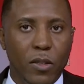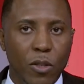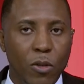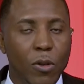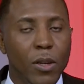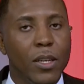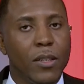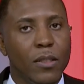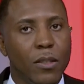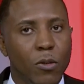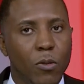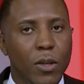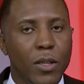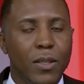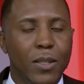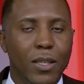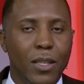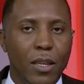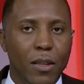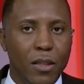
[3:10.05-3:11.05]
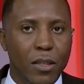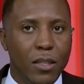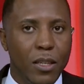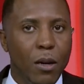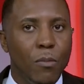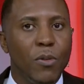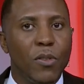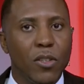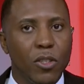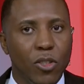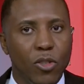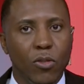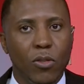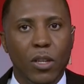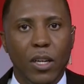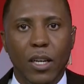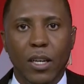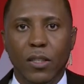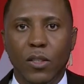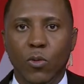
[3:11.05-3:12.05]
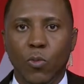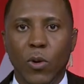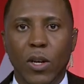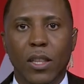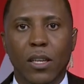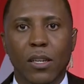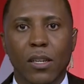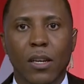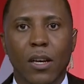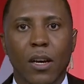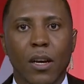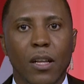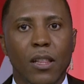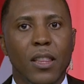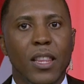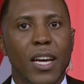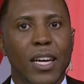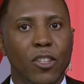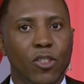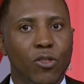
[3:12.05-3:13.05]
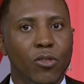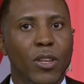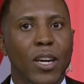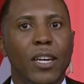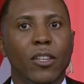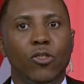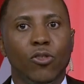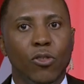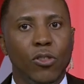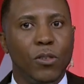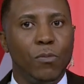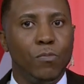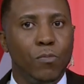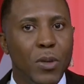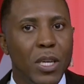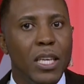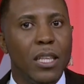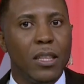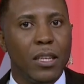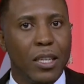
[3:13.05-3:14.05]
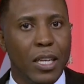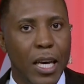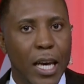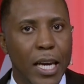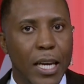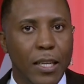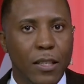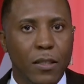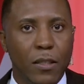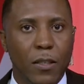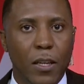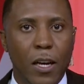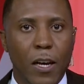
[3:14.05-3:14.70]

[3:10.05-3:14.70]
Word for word: You asked the question at the top of the show, Lance, whether that should actually be the case.